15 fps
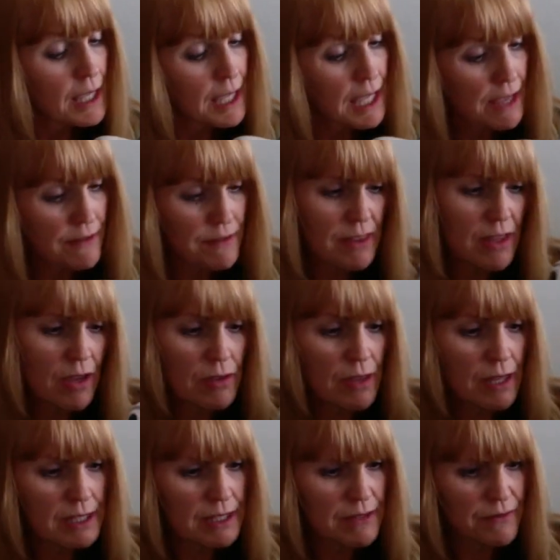Even though
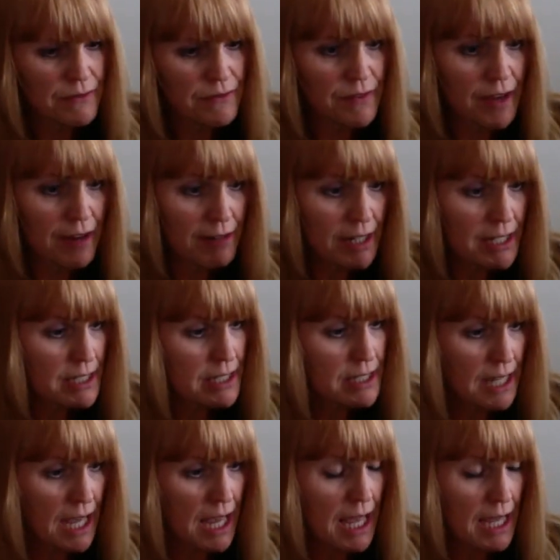that's a very
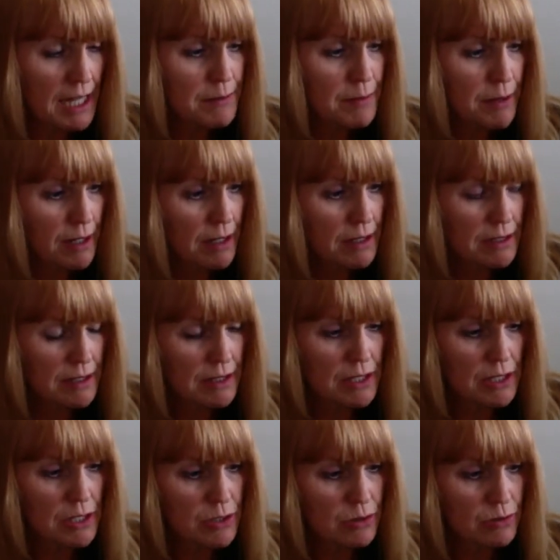sad part of the
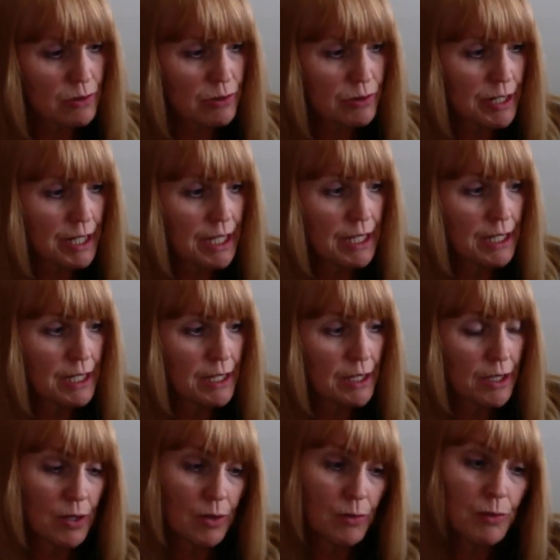story,
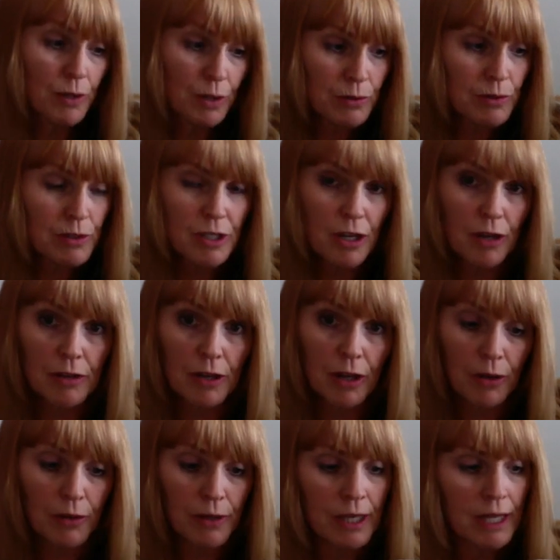we also
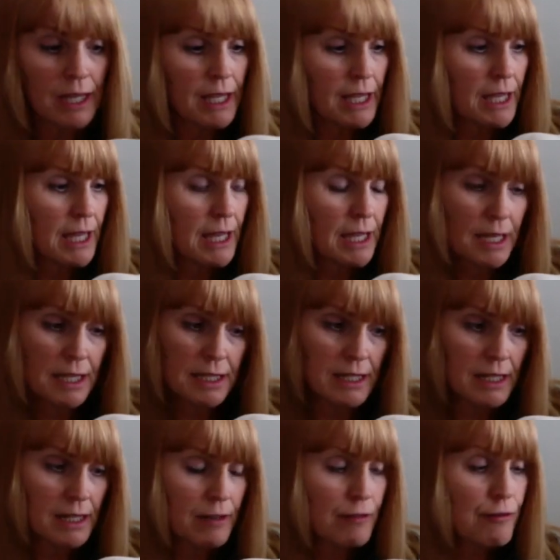know it is an
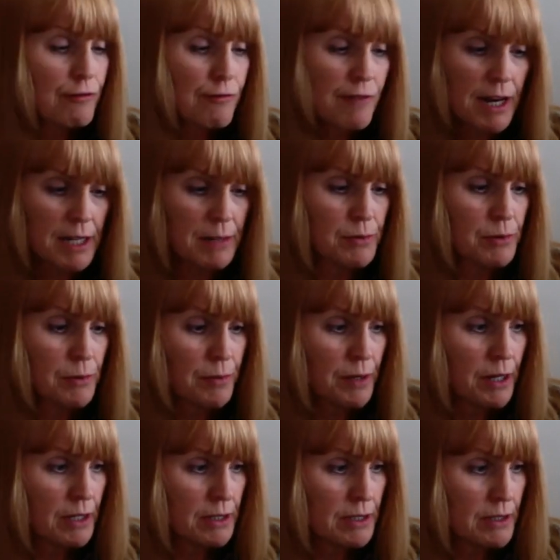incredible
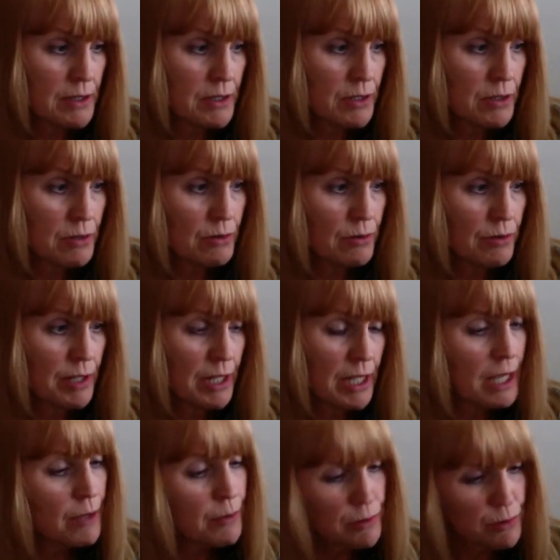part of the story.
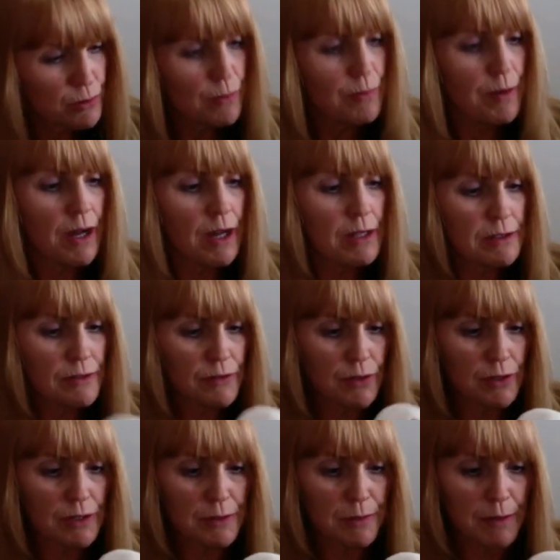It was all part of
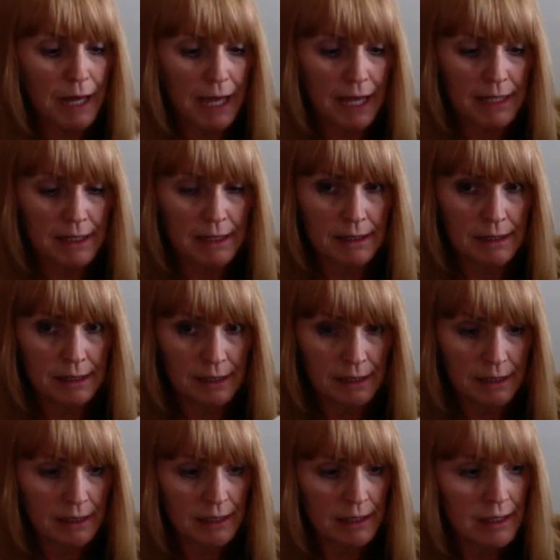God's plan,
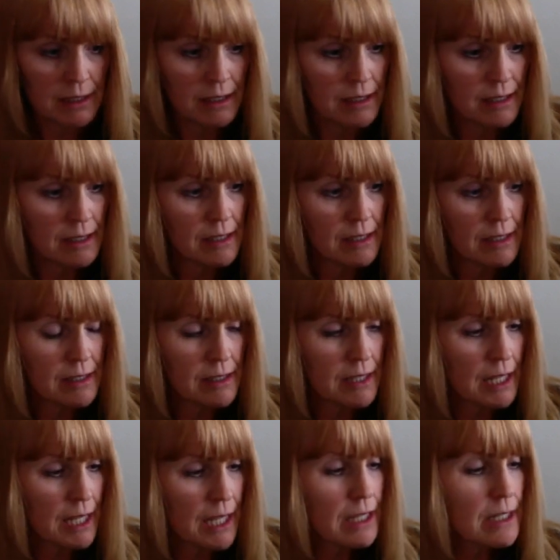
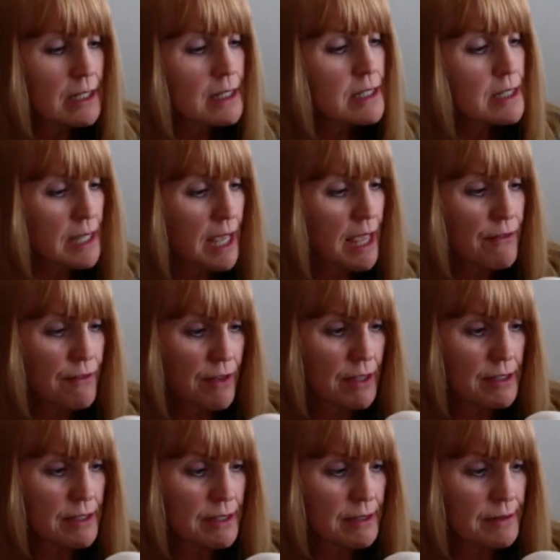that he could save
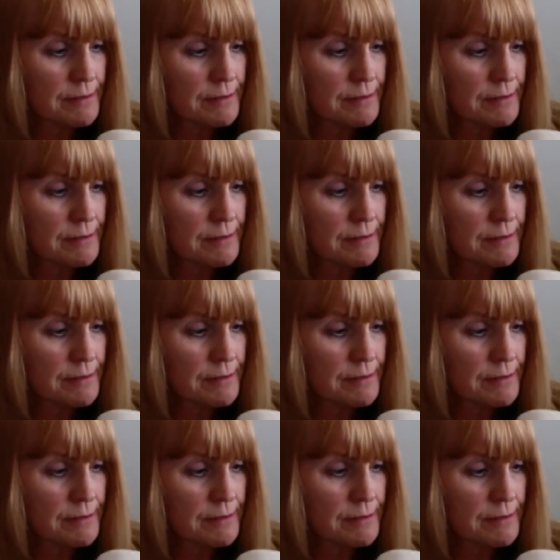us.